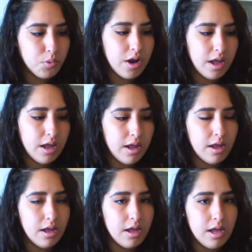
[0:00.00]

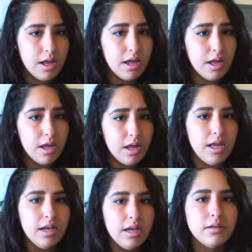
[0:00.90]

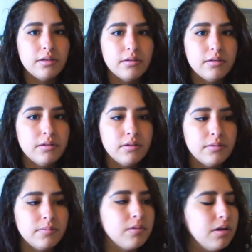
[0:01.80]
brain.
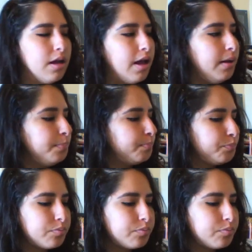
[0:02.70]
Okay?